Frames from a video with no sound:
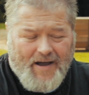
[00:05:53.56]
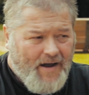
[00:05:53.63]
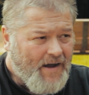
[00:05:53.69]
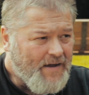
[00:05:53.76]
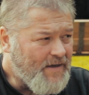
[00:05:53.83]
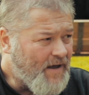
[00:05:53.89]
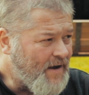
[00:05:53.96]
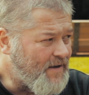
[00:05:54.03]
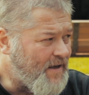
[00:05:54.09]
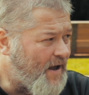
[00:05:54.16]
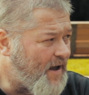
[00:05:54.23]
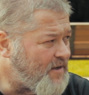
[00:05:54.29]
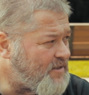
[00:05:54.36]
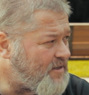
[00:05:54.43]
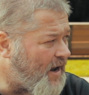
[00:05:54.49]
I
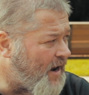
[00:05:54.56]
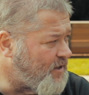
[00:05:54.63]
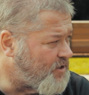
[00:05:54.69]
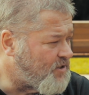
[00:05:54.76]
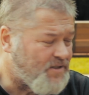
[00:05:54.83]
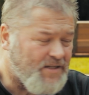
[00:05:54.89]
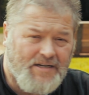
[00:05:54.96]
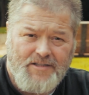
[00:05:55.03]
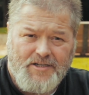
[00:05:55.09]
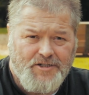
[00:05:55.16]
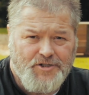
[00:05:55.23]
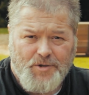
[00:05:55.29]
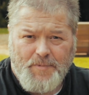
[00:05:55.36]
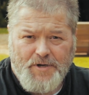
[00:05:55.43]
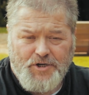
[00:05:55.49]
guess I just think this
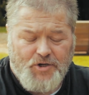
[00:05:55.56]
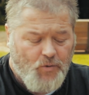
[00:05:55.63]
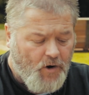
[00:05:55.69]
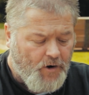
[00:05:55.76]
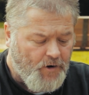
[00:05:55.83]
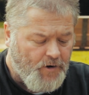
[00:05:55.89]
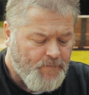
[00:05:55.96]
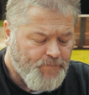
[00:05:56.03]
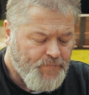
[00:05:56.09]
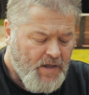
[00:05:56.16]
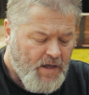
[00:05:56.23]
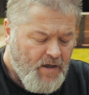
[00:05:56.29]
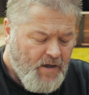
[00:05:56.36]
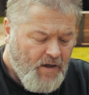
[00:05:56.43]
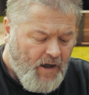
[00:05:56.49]
should be 200.
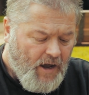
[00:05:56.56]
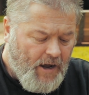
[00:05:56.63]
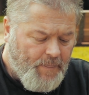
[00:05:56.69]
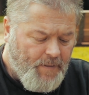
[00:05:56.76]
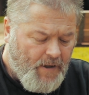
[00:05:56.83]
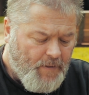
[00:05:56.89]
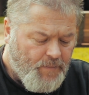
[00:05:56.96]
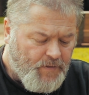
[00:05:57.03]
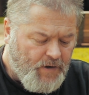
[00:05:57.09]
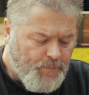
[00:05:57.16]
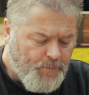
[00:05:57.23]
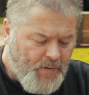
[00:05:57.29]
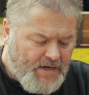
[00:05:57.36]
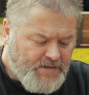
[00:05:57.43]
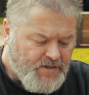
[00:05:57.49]
And then the
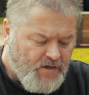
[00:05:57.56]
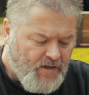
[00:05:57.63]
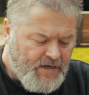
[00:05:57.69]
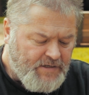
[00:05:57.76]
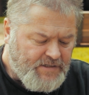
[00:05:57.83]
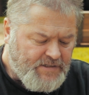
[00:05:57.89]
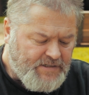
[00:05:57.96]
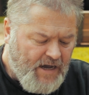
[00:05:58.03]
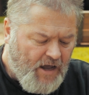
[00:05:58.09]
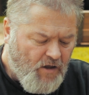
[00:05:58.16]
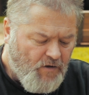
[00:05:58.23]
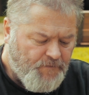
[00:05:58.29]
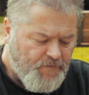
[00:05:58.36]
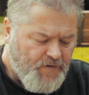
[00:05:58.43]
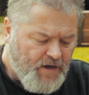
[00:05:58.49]
bezel
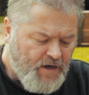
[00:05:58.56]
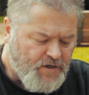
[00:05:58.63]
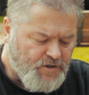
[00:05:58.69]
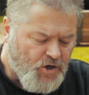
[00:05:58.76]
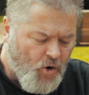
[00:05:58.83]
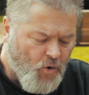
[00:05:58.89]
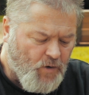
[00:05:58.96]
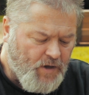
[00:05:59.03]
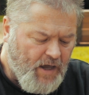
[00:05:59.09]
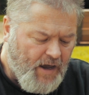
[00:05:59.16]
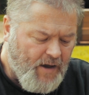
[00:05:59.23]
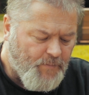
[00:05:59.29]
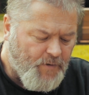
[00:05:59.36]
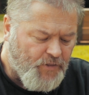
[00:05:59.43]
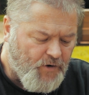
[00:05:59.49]
itself is
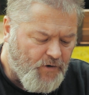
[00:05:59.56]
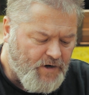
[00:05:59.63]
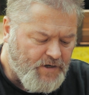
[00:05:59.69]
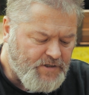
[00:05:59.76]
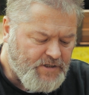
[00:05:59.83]
okay, but there is